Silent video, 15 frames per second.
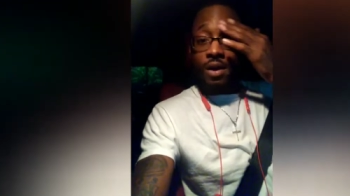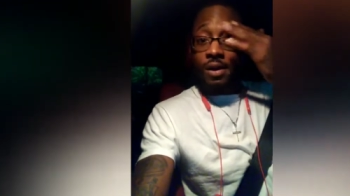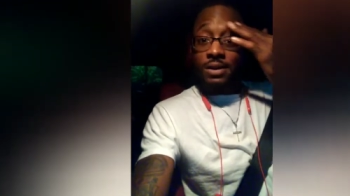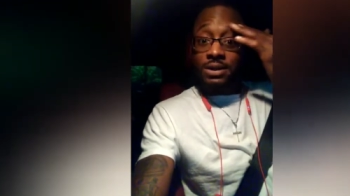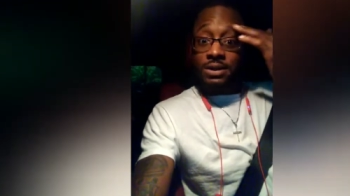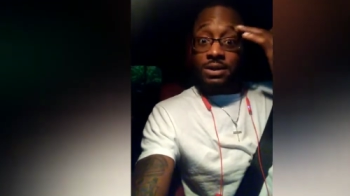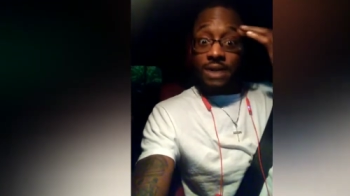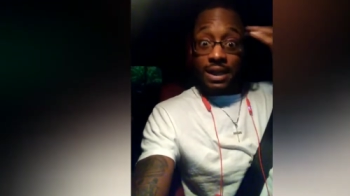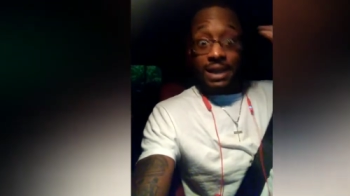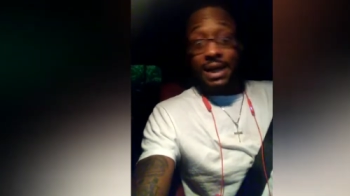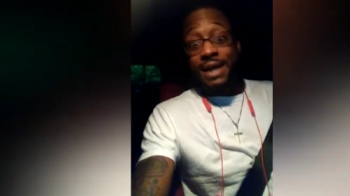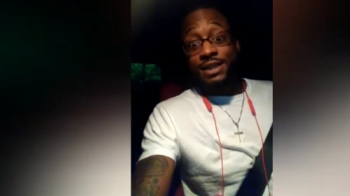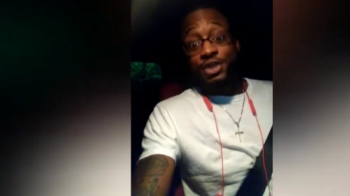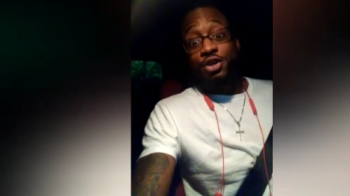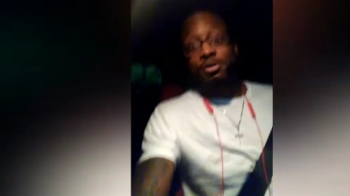And then I'll
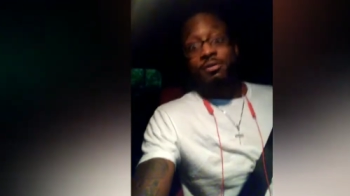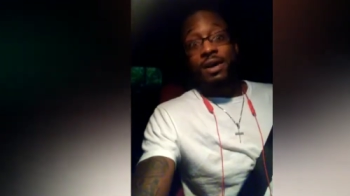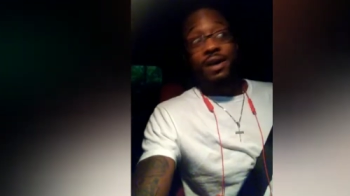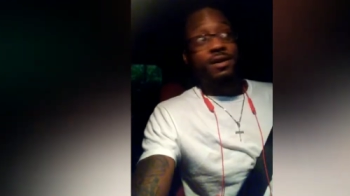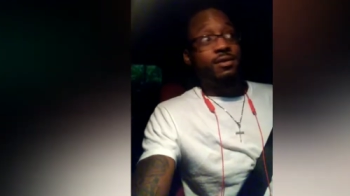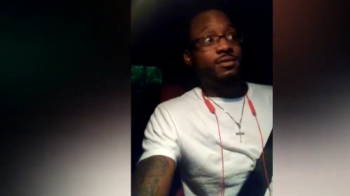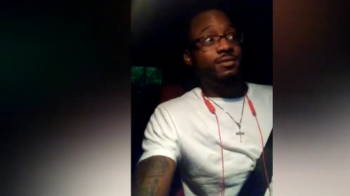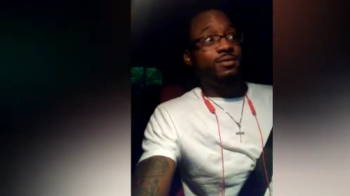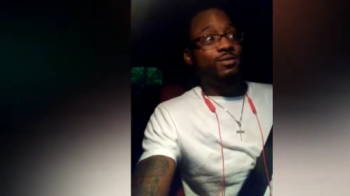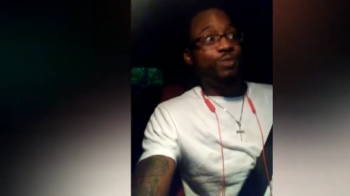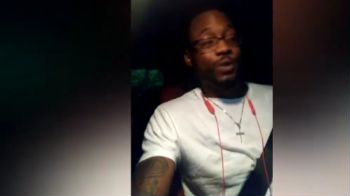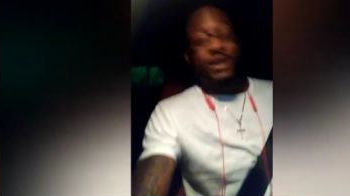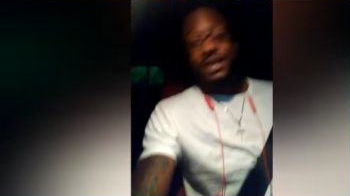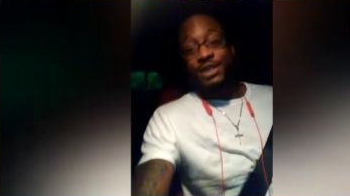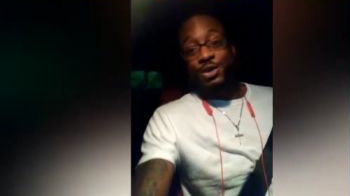turn around when it's
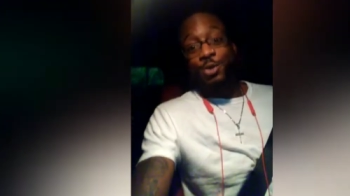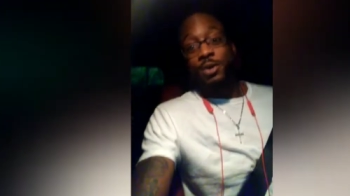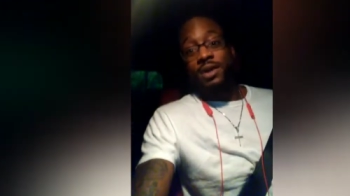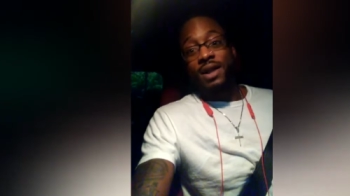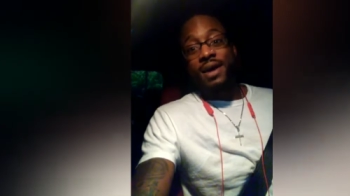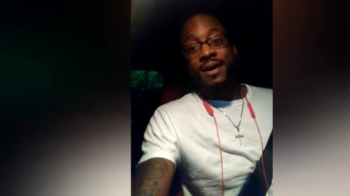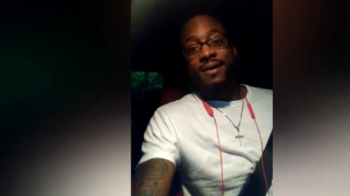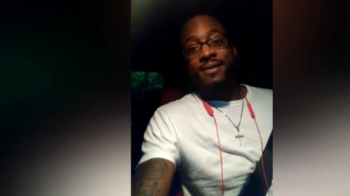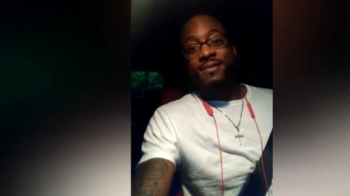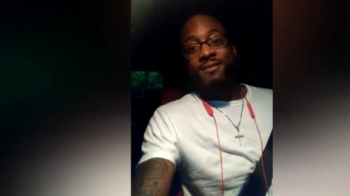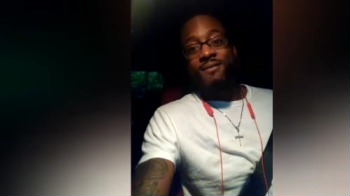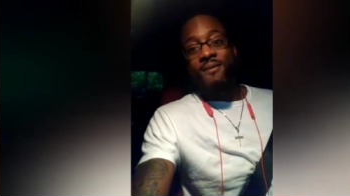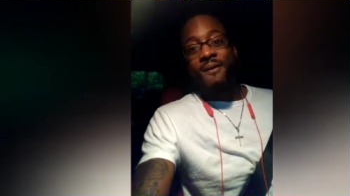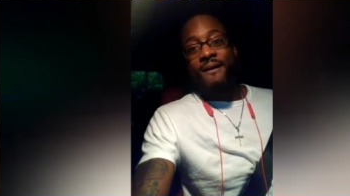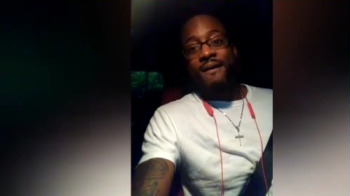2 o'clock
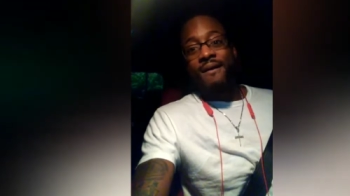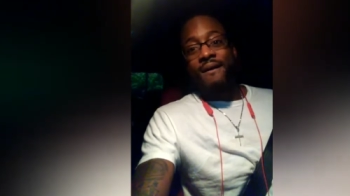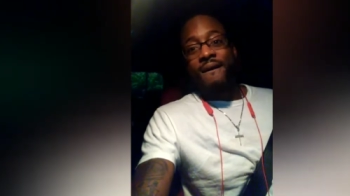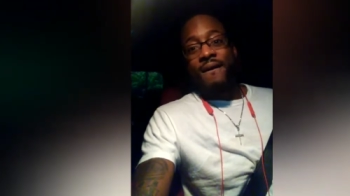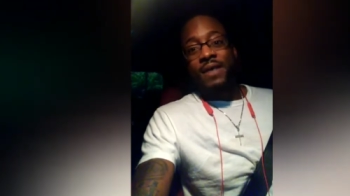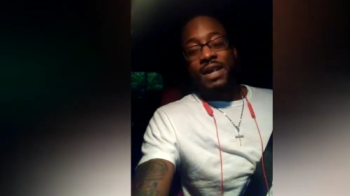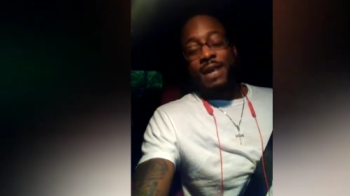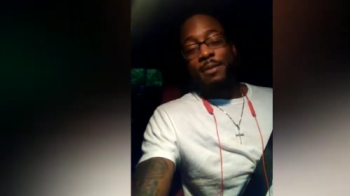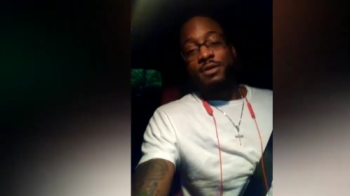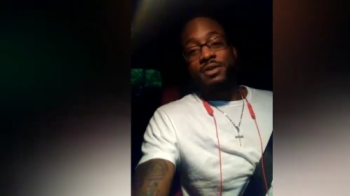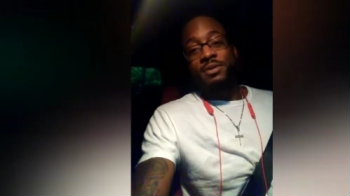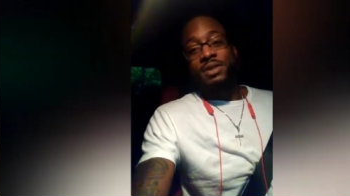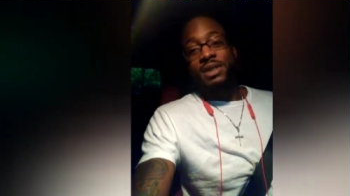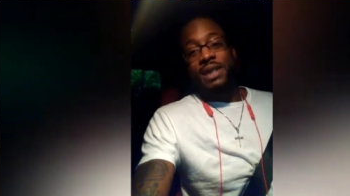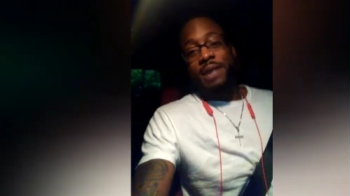and I'm on some shit
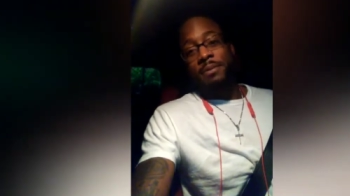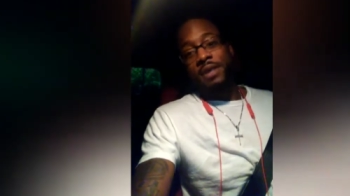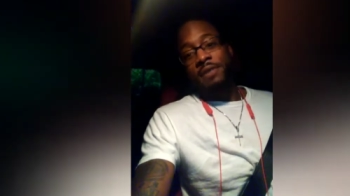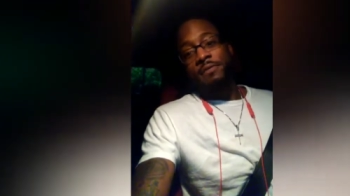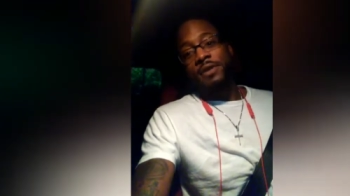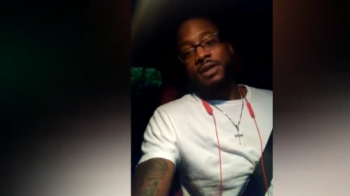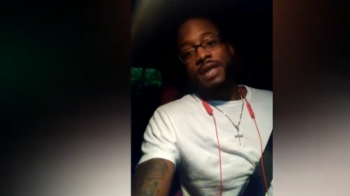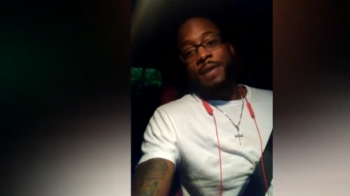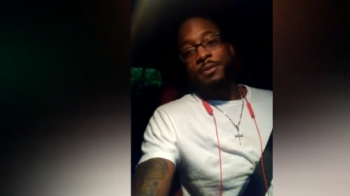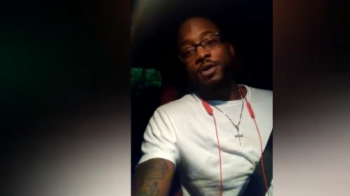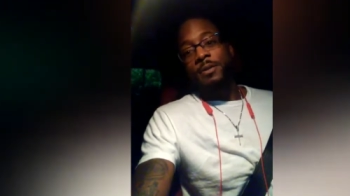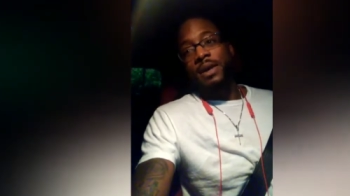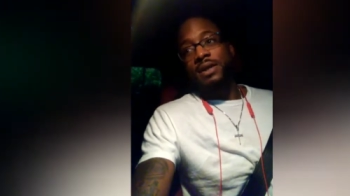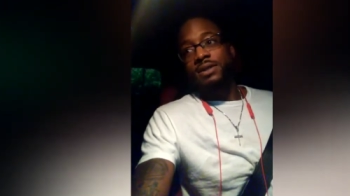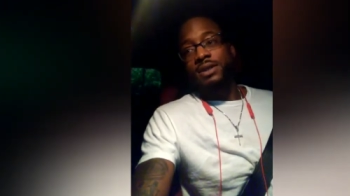like, man, fuck that, I'm gonna go back to
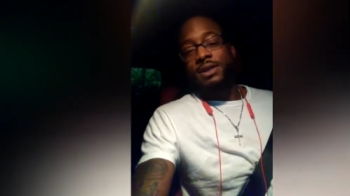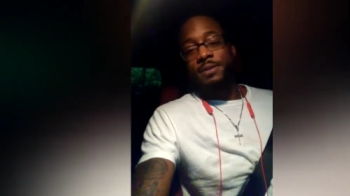sleep.